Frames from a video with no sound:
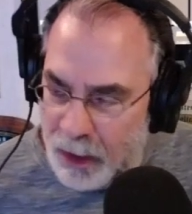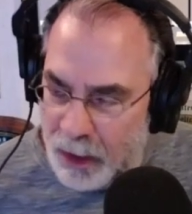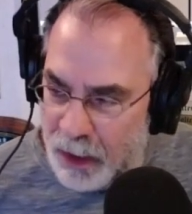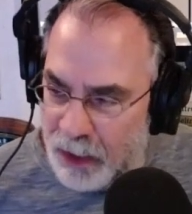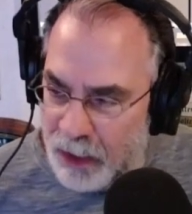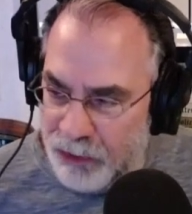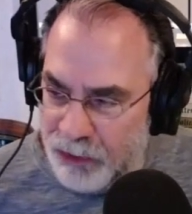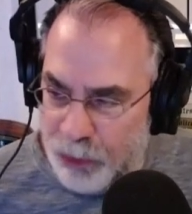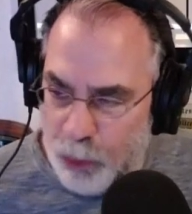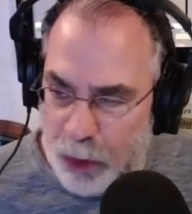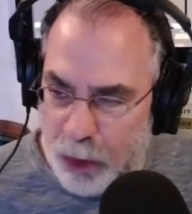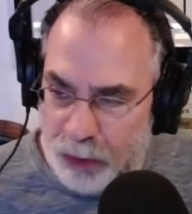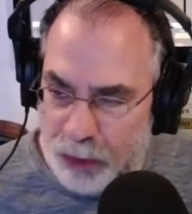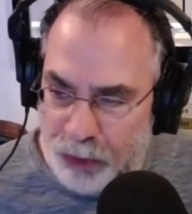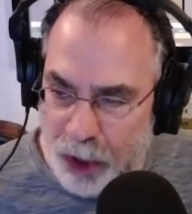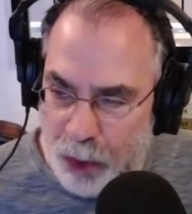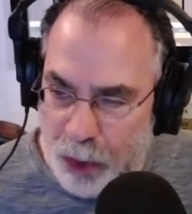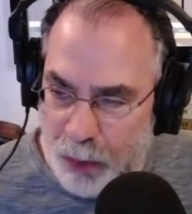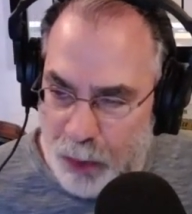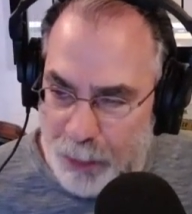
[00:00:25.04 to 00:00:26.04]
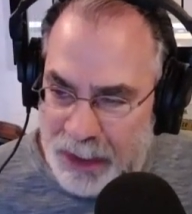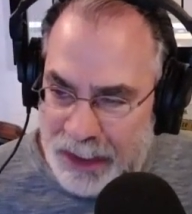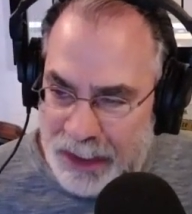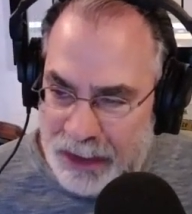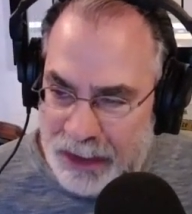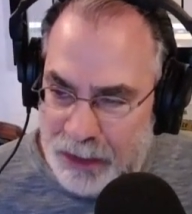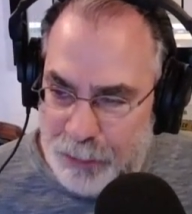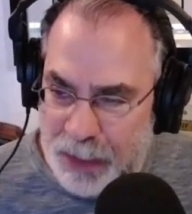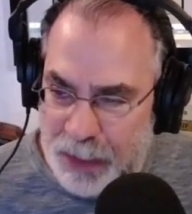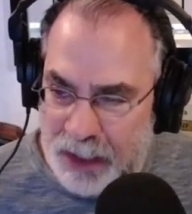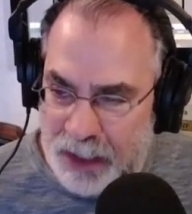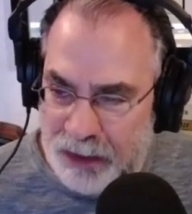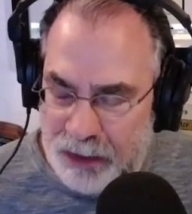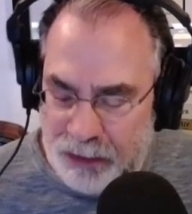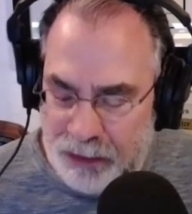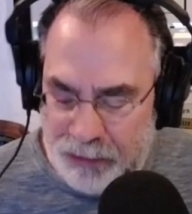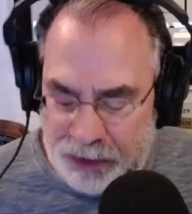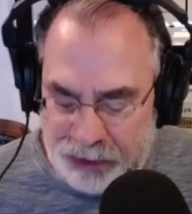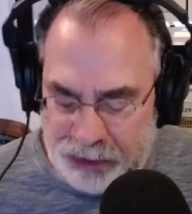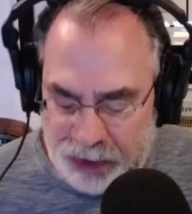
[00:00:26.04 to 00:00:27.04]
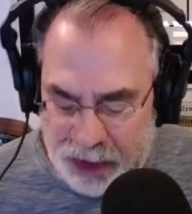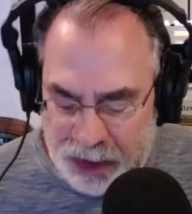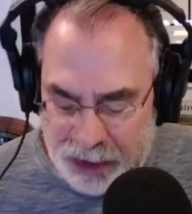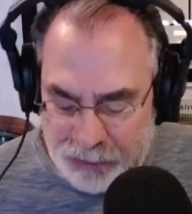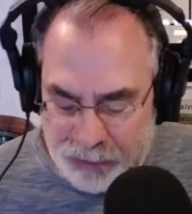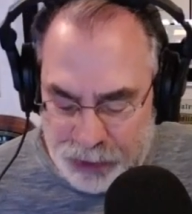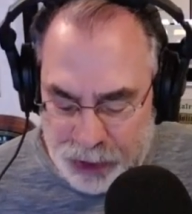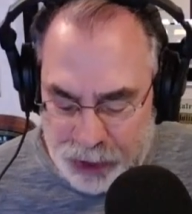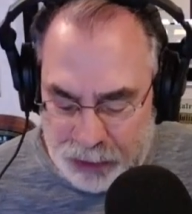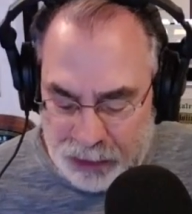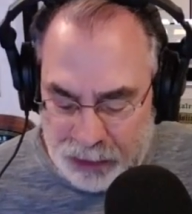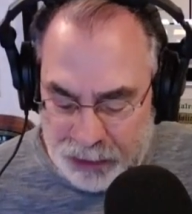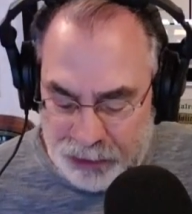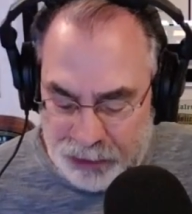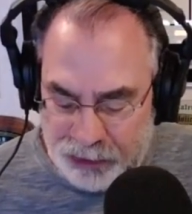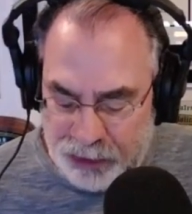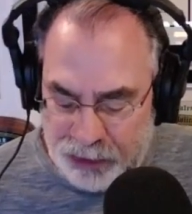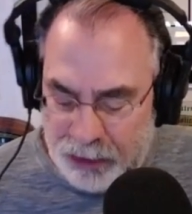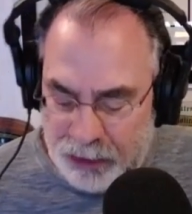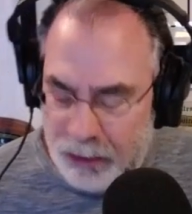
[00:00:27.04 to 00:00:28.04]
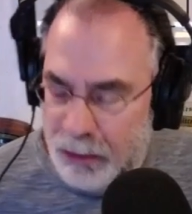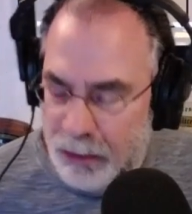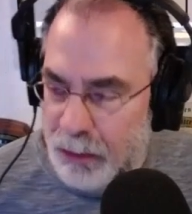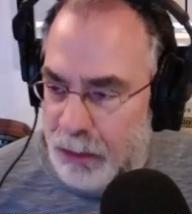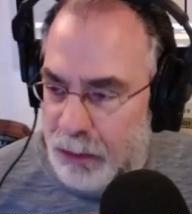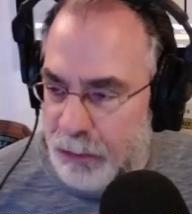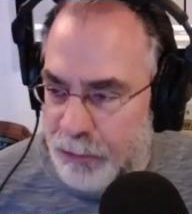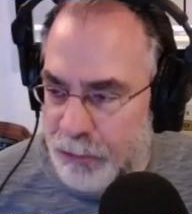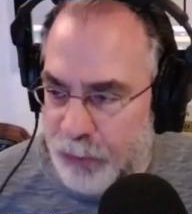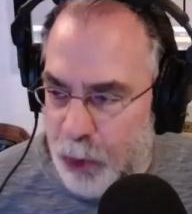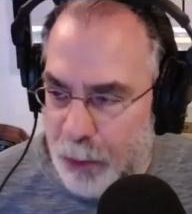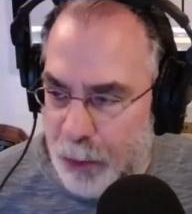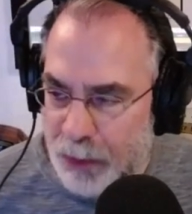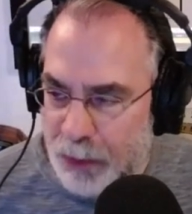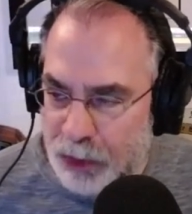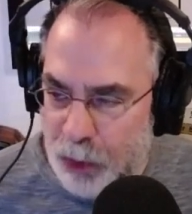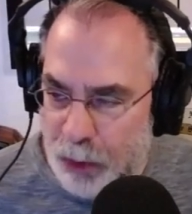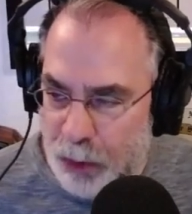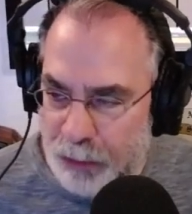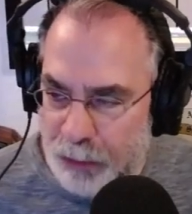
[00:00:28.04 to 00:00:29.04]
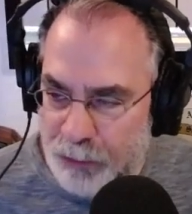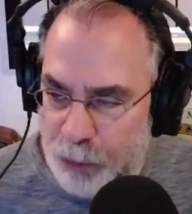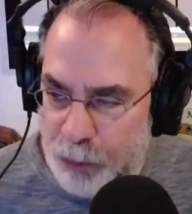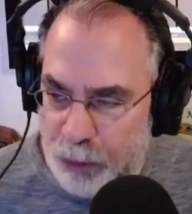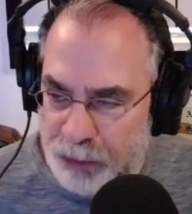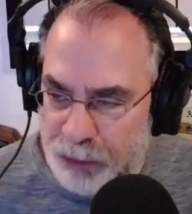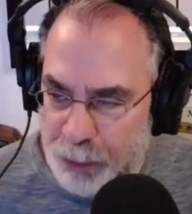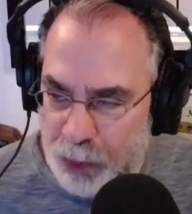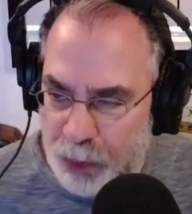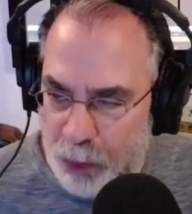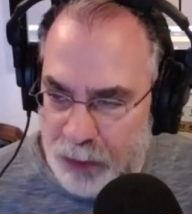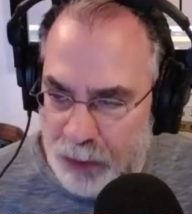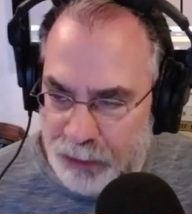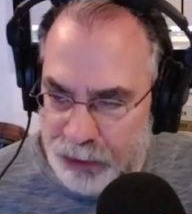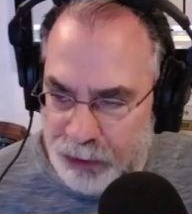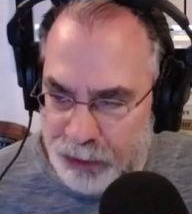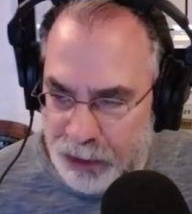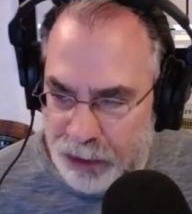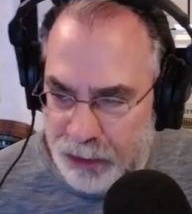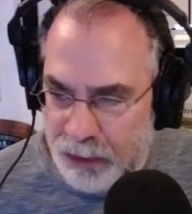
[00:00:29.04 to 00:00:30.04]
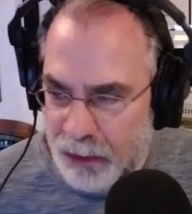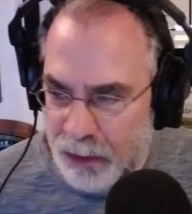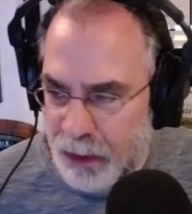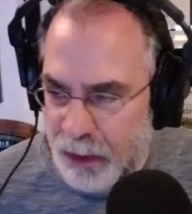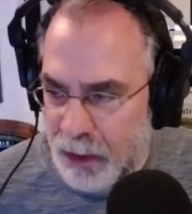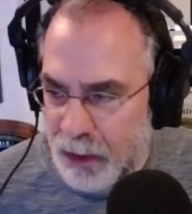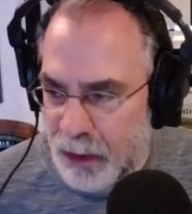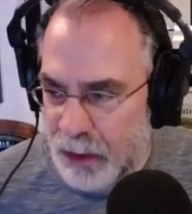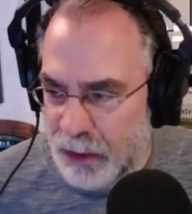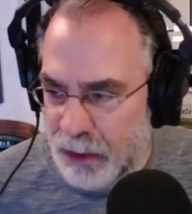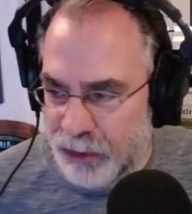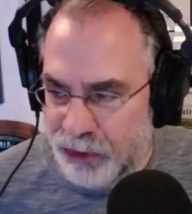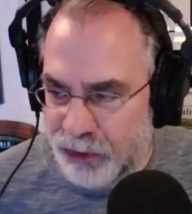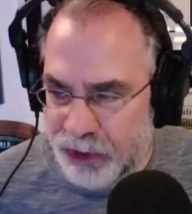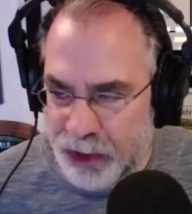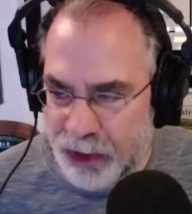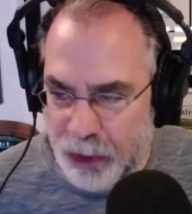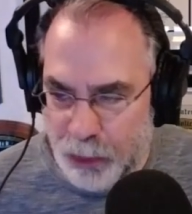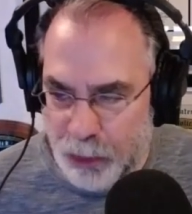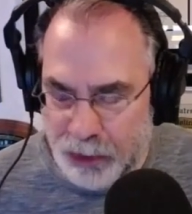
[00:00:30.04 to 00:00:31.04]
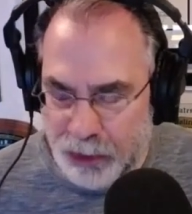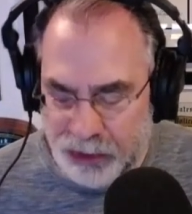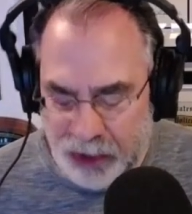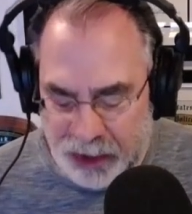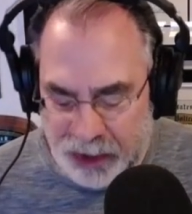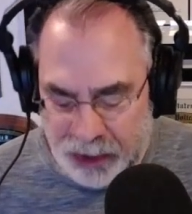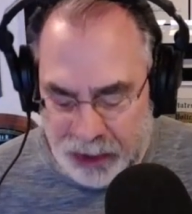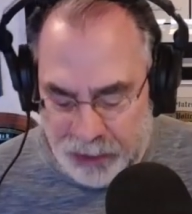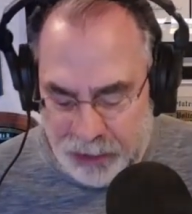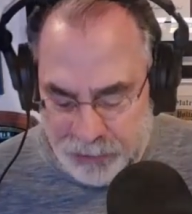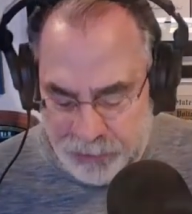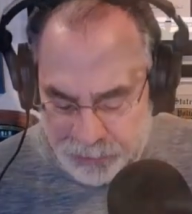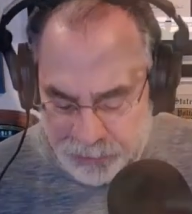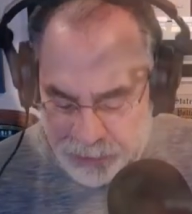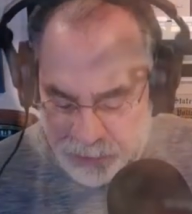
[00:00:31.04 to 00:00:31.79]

As you all know, I'm an independent investigative journalist, former law enforcement officer, casino executive.